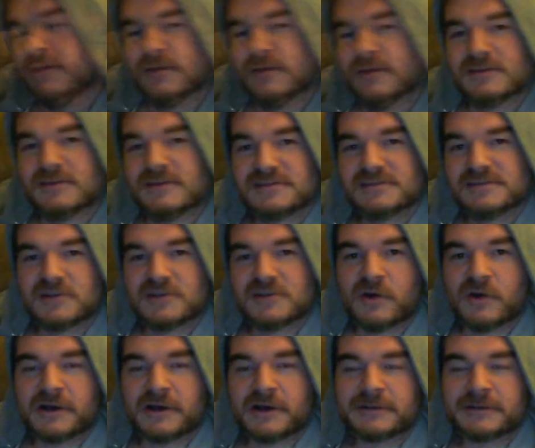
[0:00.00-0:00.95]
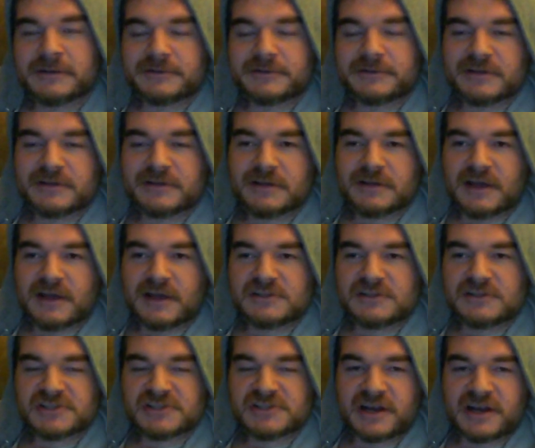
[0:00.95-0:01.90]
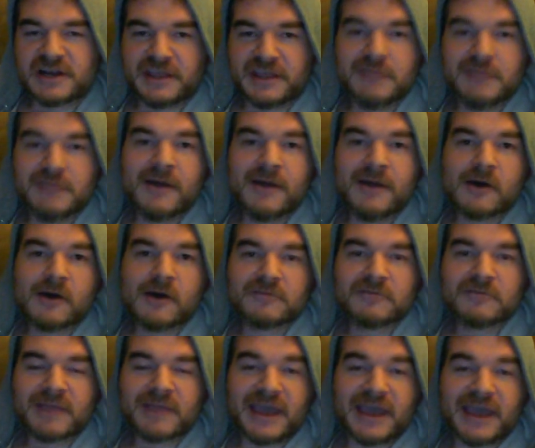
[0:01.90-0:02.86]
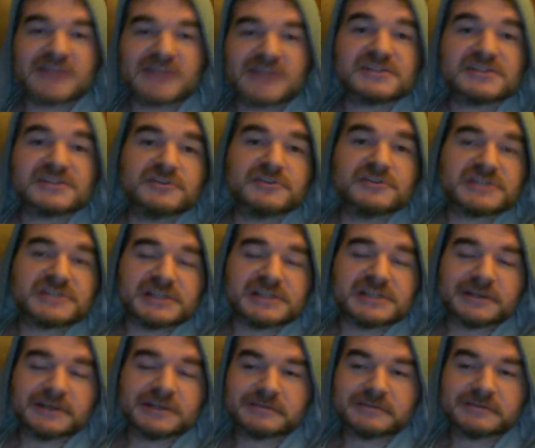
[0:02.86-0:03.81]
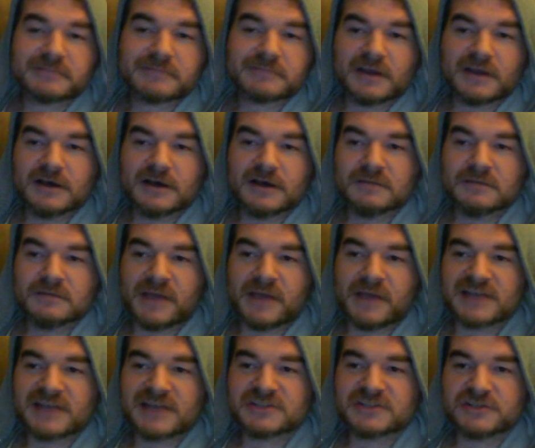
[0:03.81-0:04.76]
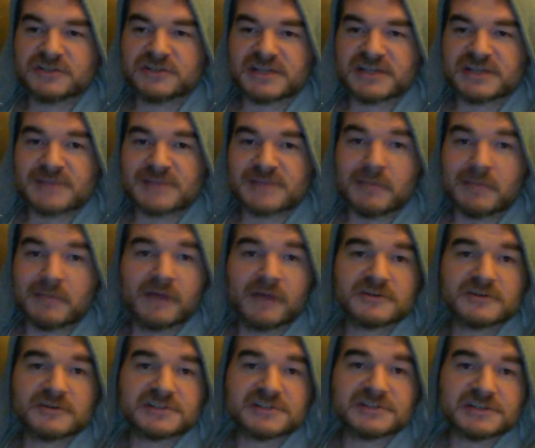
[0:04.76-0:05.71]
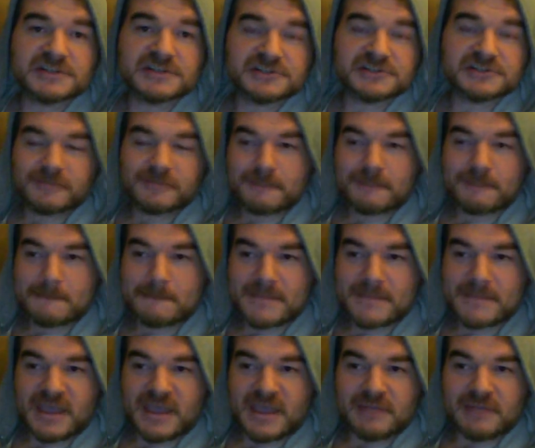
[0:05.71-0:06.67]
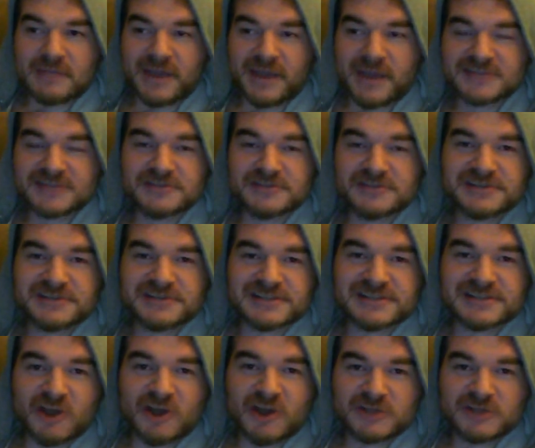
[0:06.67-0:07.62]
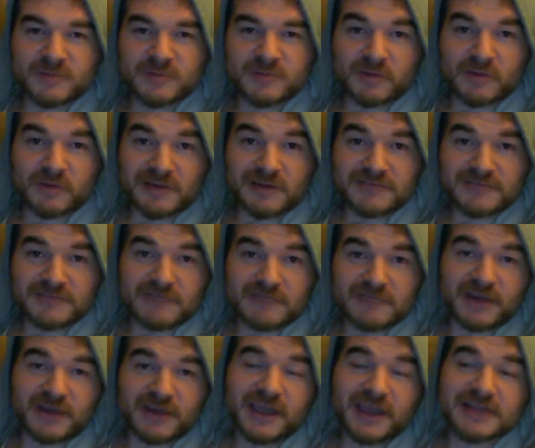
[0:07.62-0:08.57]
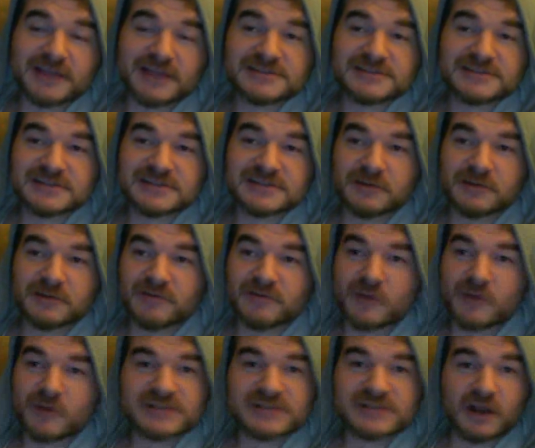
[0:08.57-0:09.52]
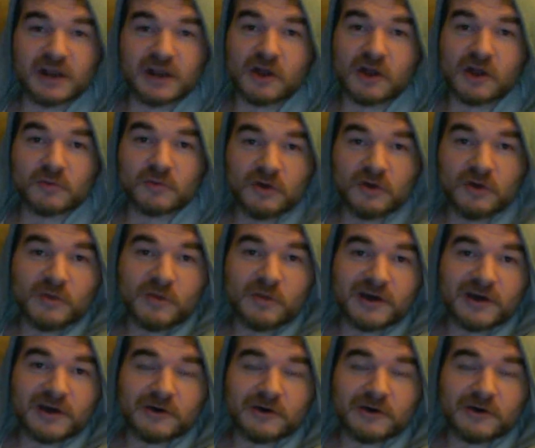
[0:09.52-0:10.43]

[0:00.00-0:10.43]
So, I just got an email from my Aunt Susie. My Aunt Susie is my mother's sister, and my Aunt Susie has always been one of my favorite aunts. We've always gotten along real well.